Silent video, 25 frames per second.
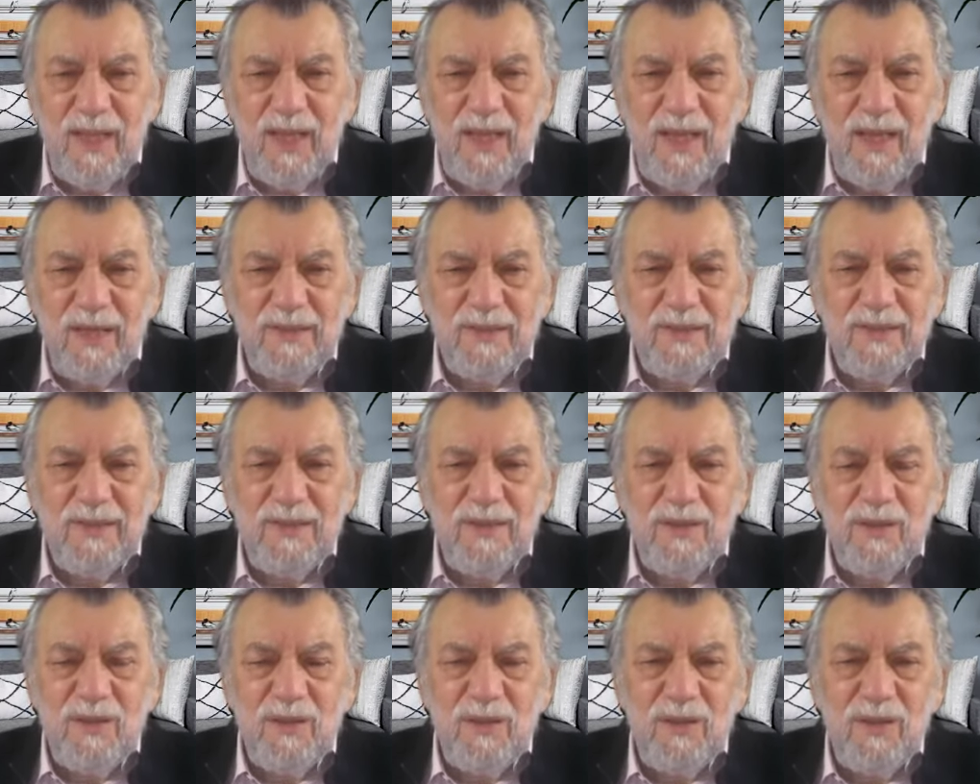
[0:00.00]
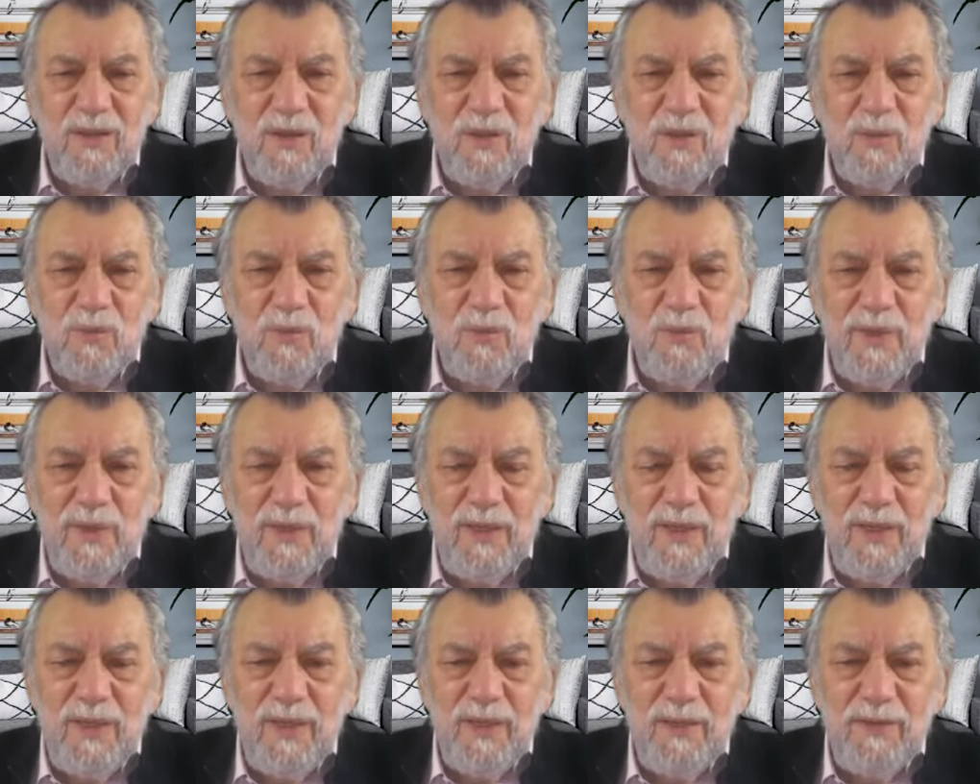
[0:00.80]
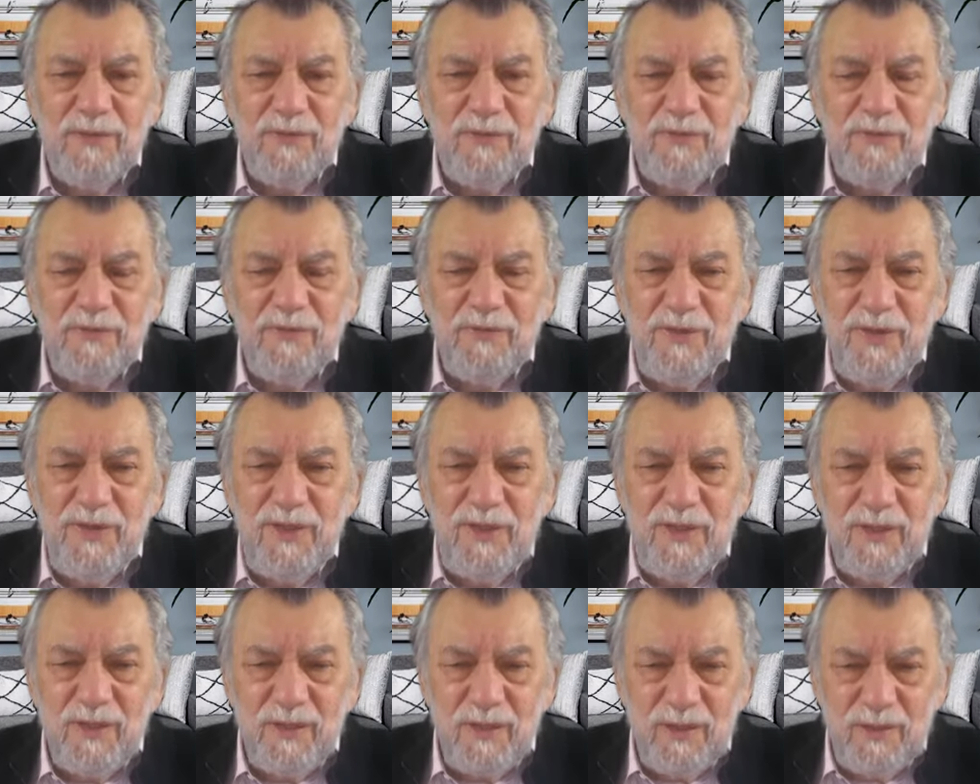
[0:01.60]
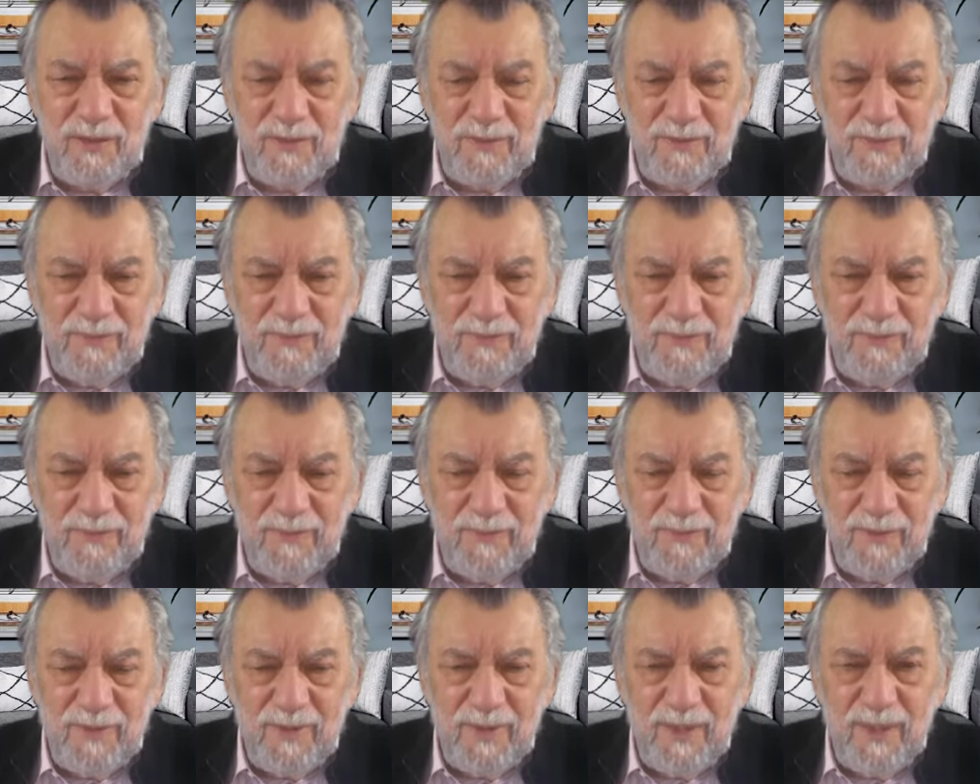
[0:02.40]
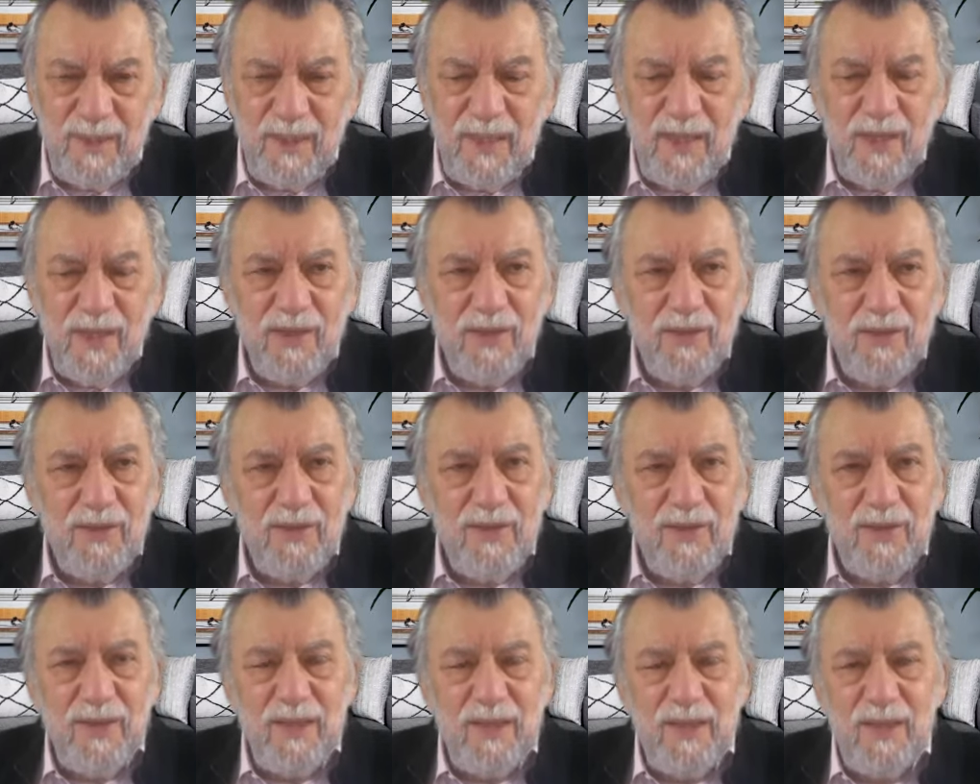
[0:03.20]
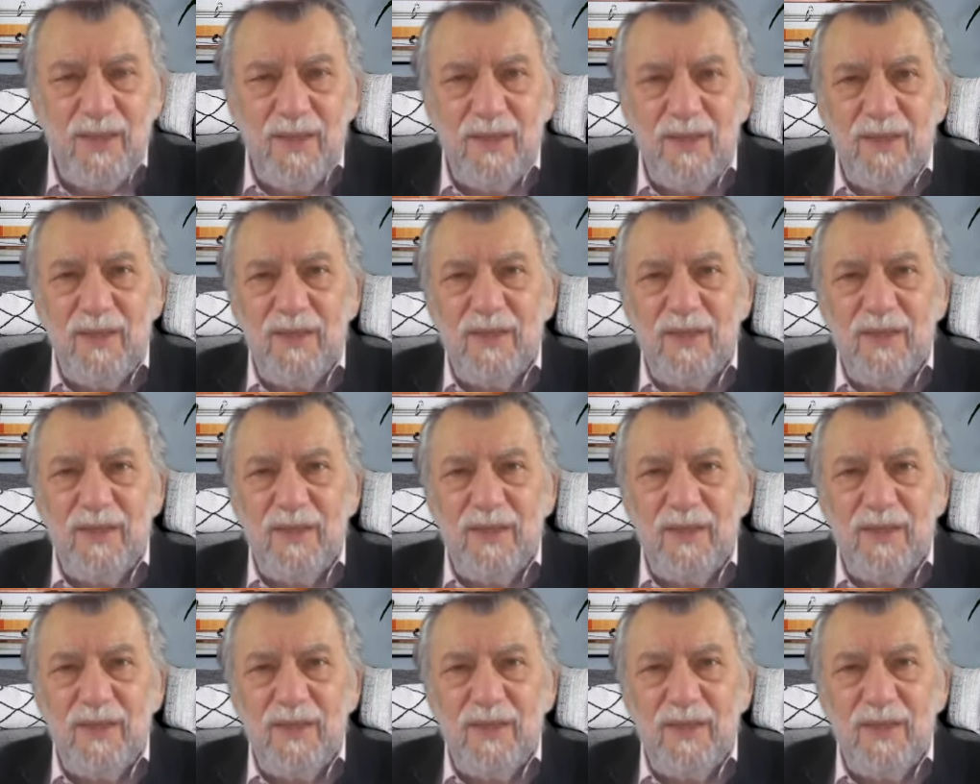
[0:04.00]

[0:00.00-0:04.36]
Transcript: until we feel the